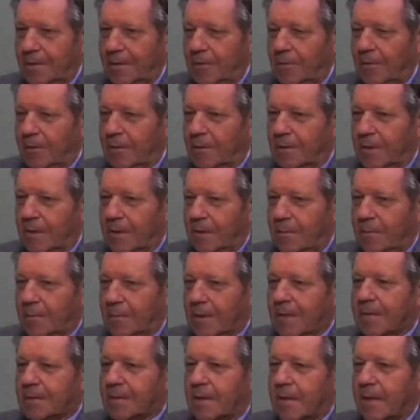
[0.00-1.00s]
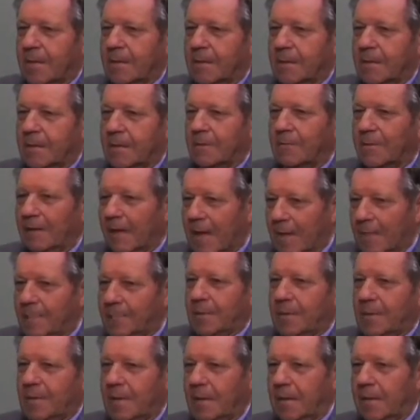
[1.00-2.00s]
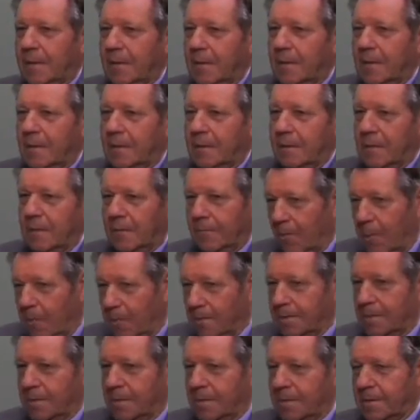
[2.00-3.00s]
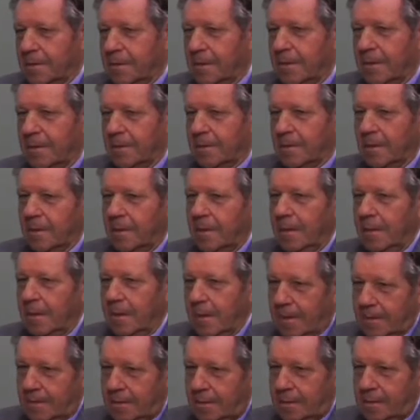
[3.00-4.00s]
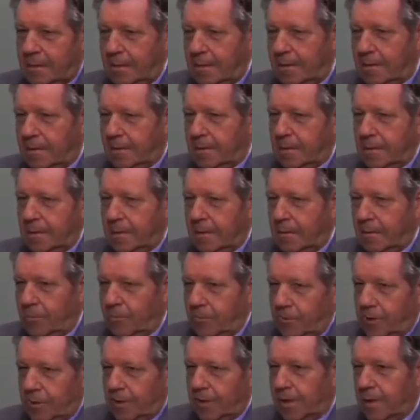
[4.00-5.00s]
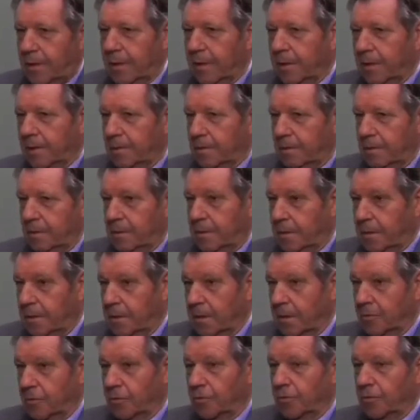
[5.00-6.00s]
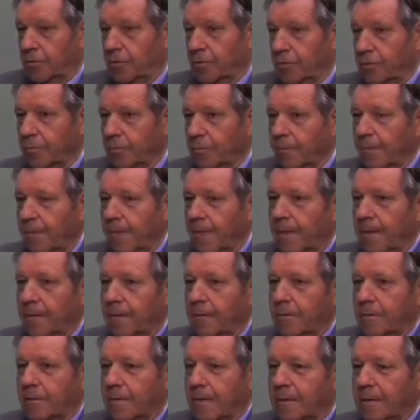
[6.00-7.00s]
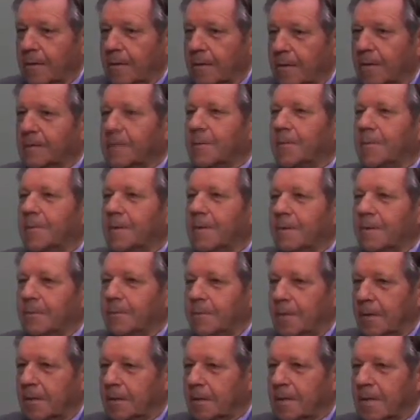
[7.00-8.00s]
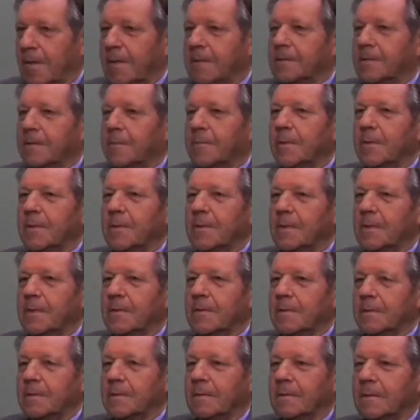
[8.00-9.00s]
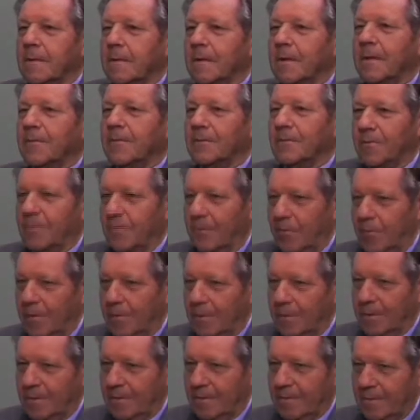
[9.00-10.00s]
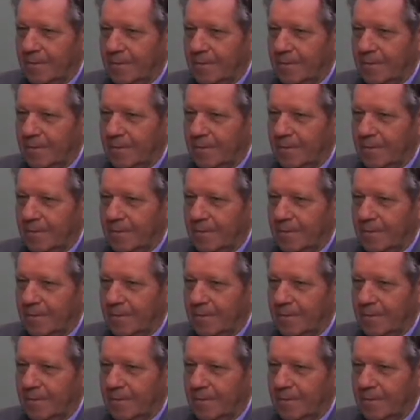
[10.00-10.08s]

not in breast cancer relapsing advanced disease, as it is occurring here in San Antonio or at other breast cancer meetings around the world.